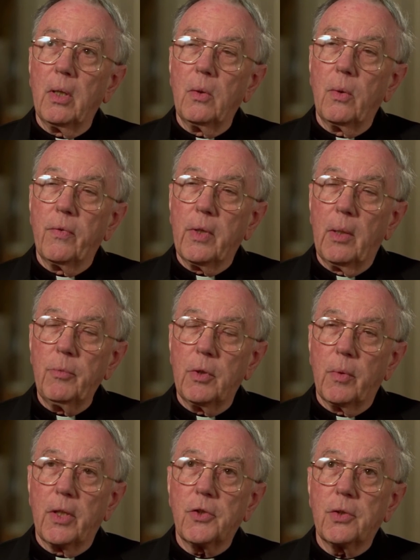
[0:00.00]
who have come
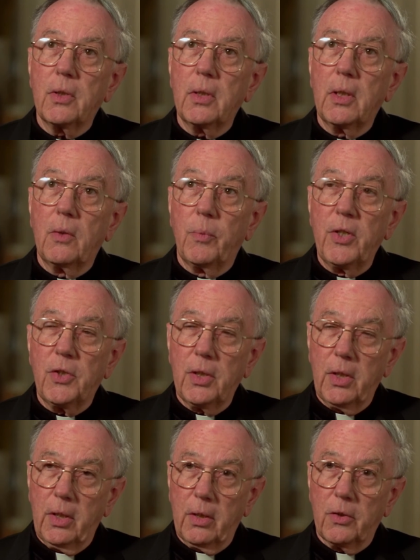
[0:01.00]
to us in recent
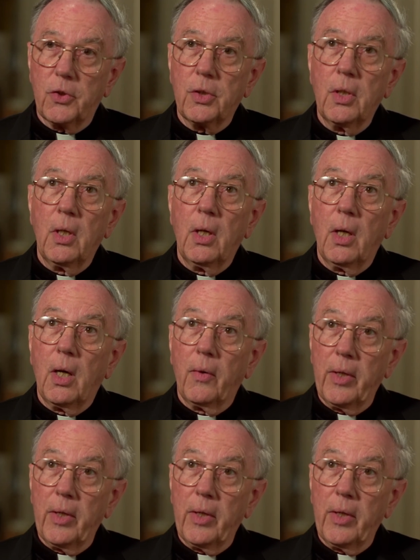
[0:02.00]
years are